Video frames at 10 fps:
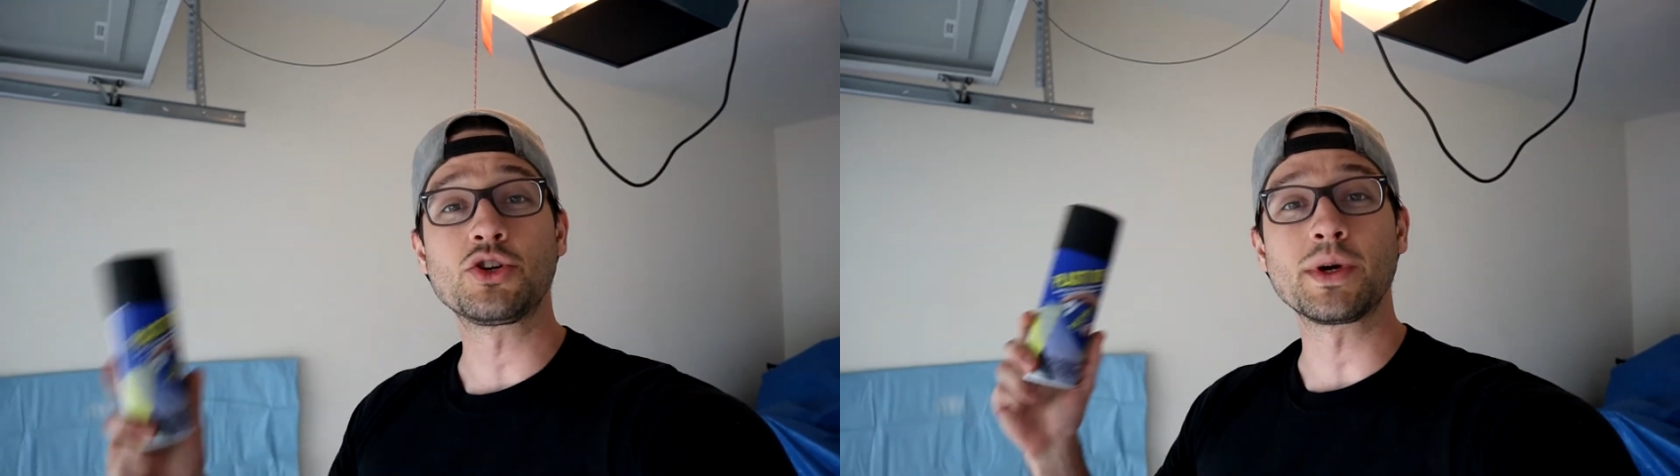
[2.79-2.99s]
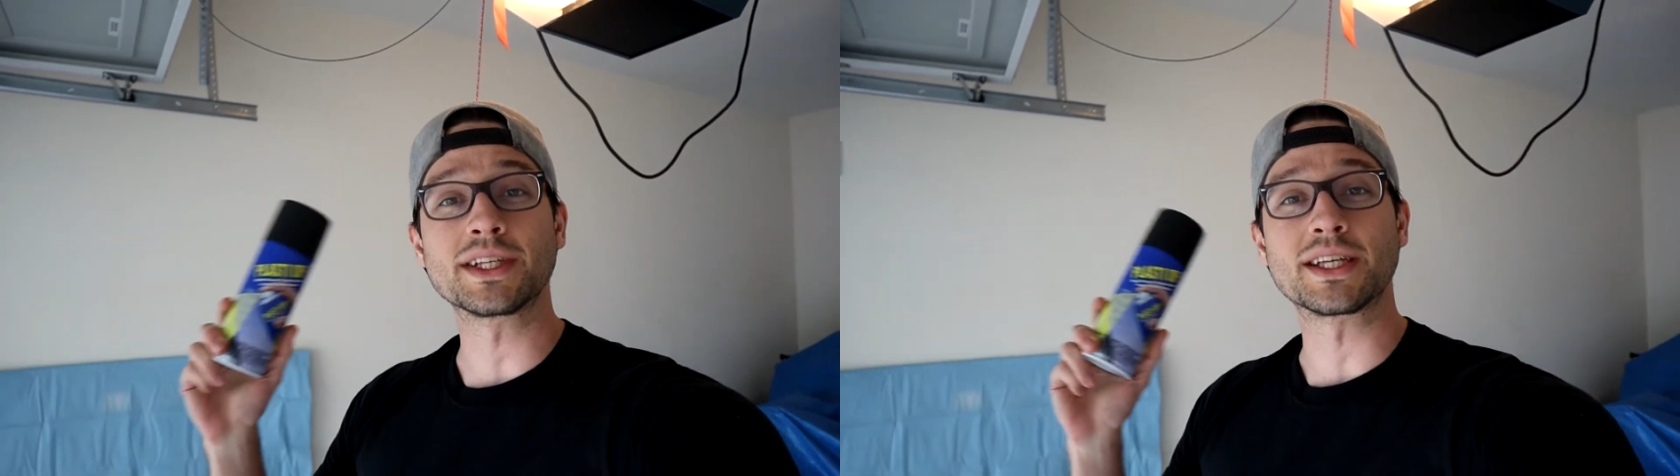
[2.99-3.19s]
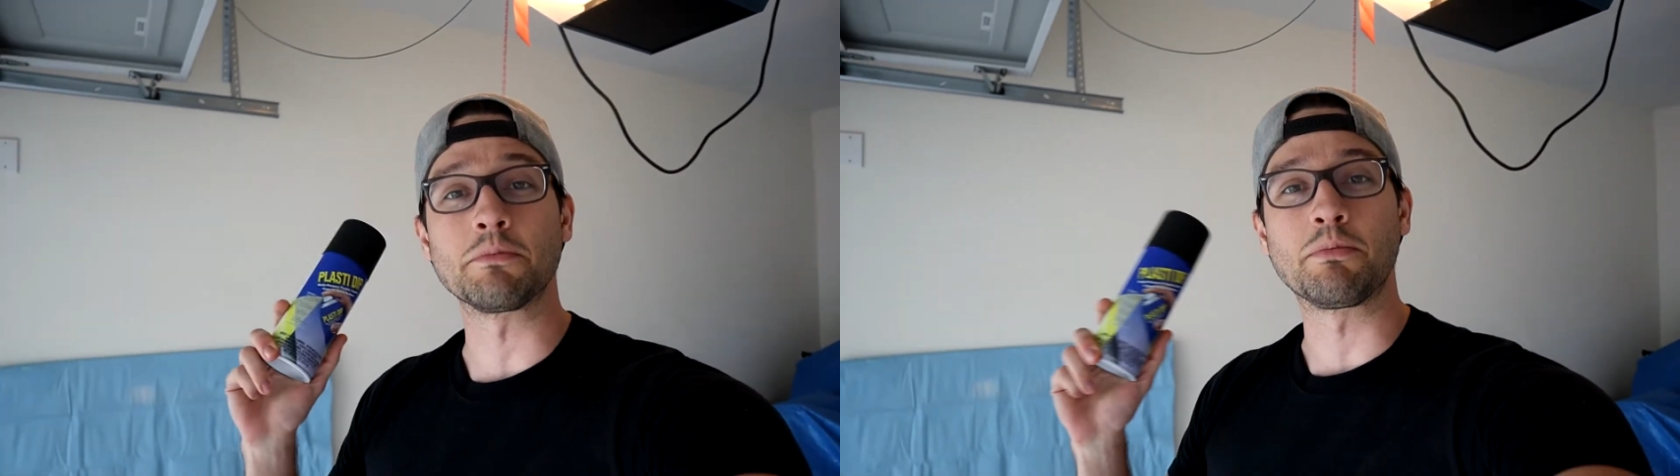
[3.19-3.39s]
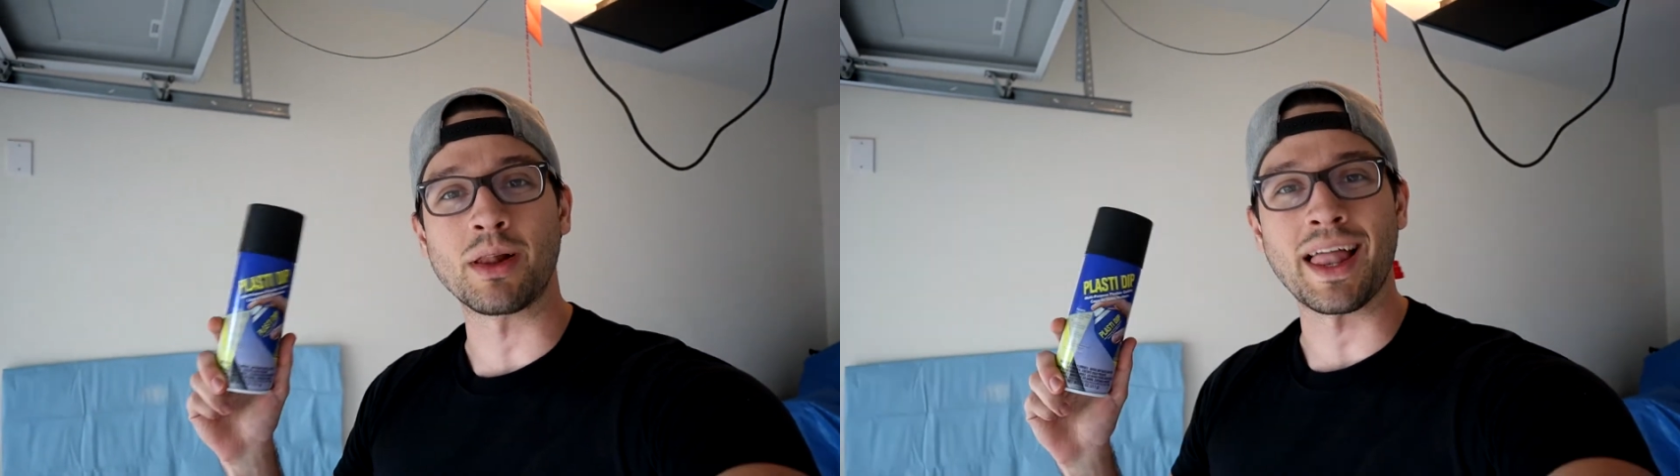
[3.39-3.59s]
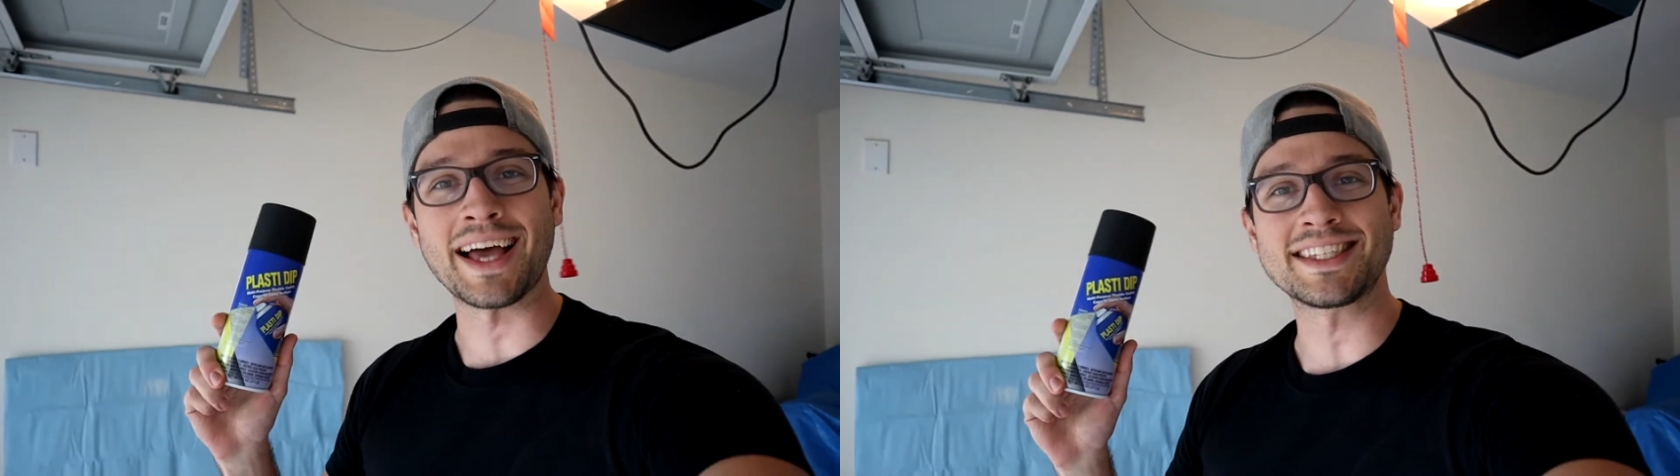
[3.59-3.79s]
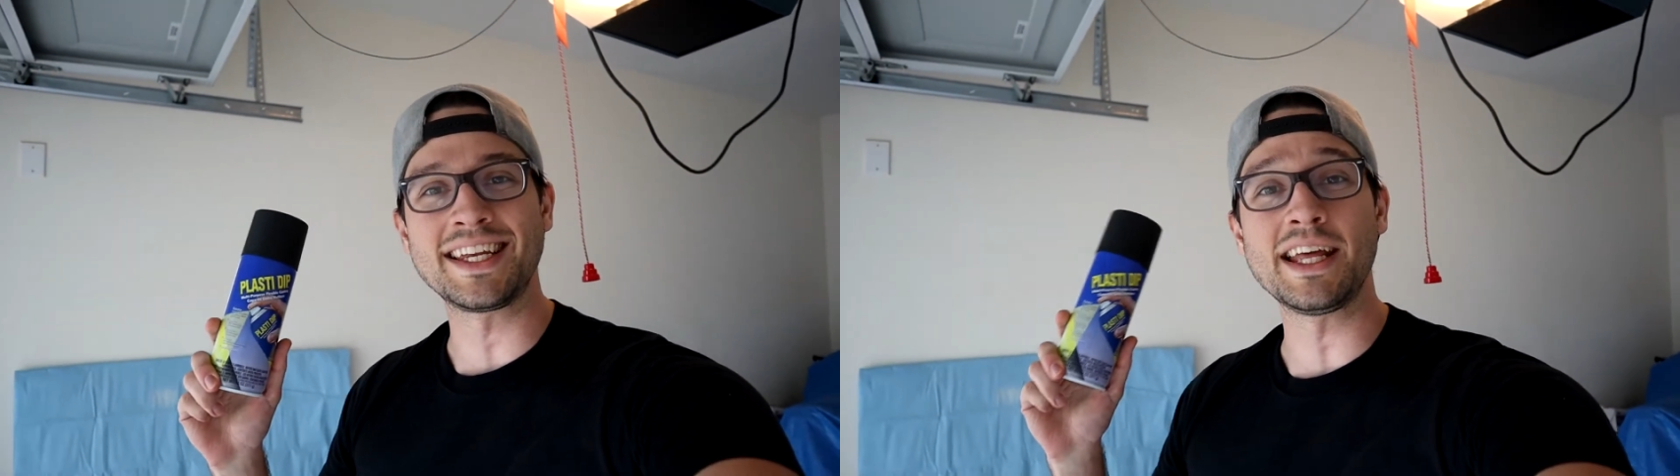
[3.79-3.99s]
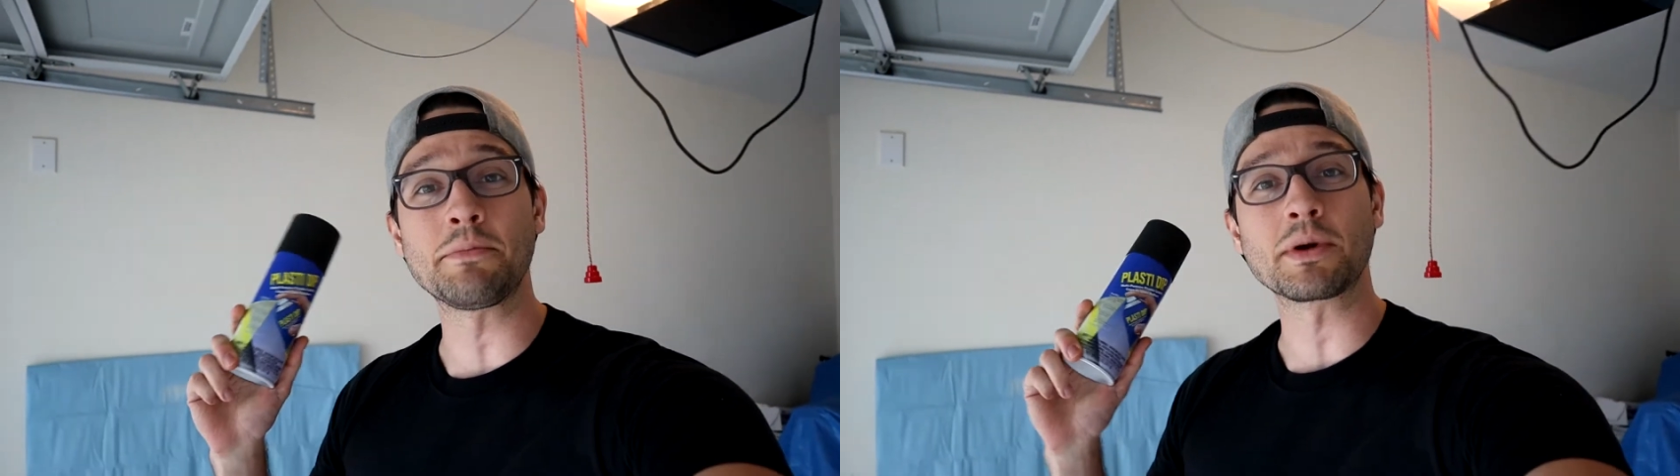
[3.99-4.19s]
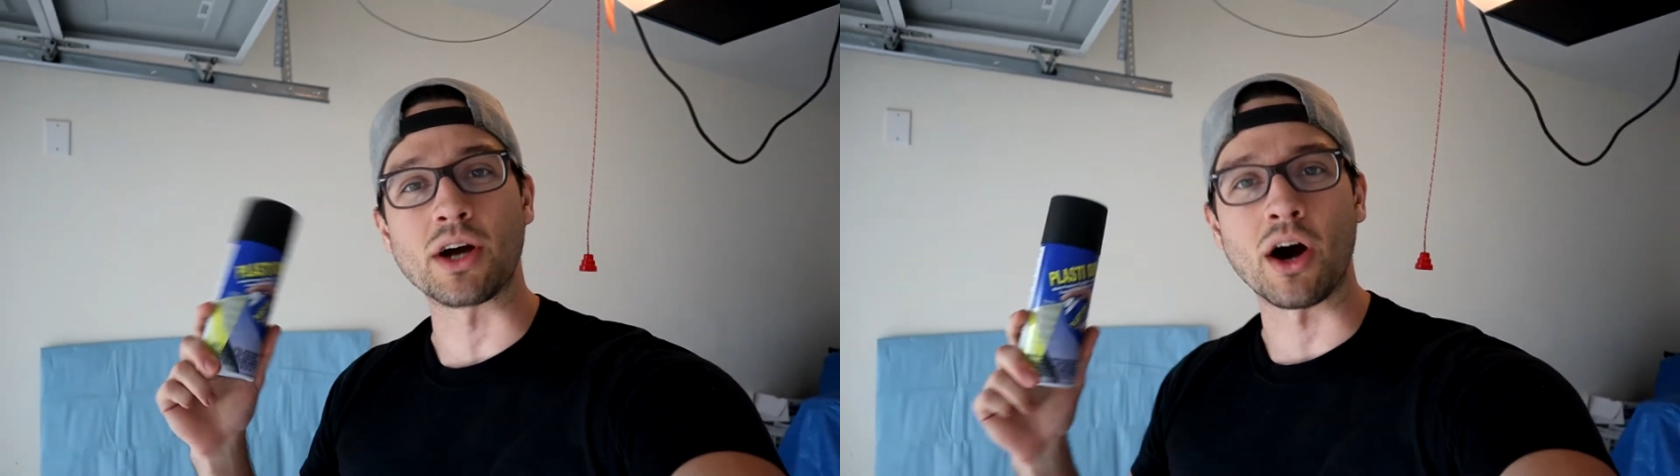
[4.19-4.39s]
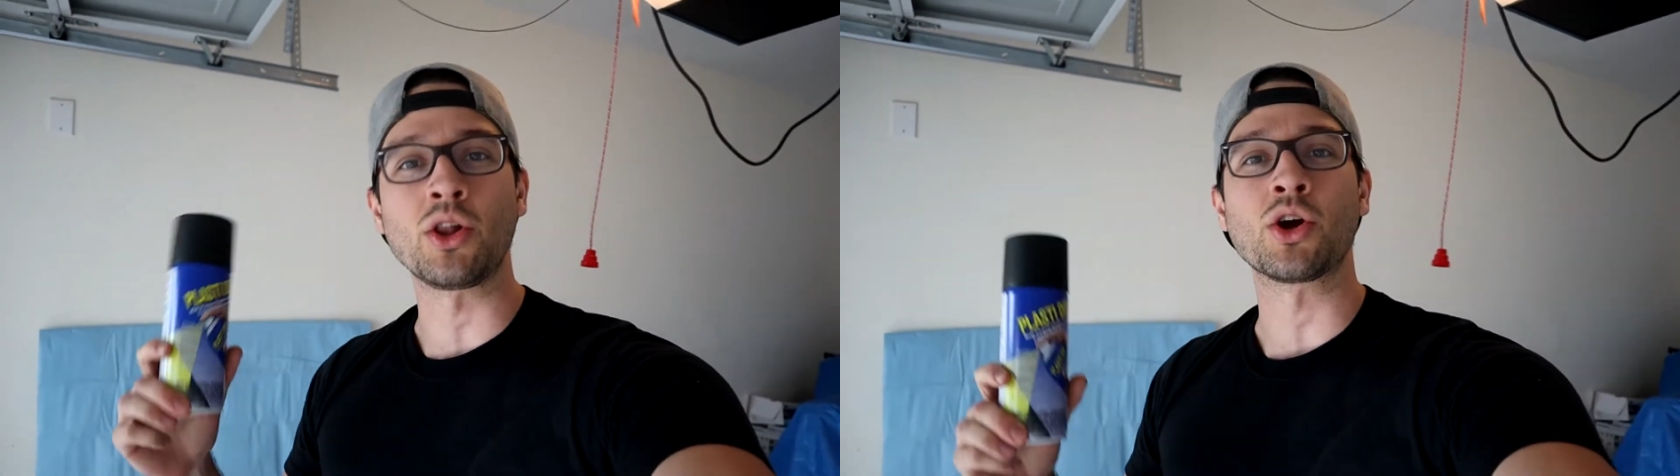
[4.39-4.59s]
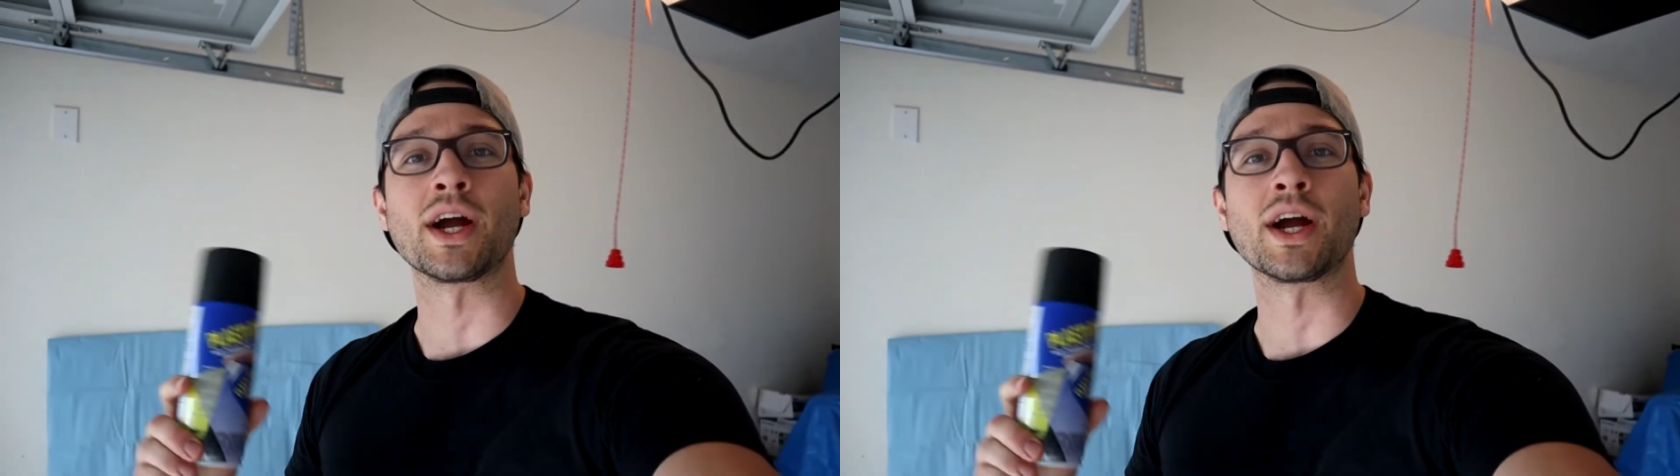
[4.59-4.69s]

doing some PlastiDip color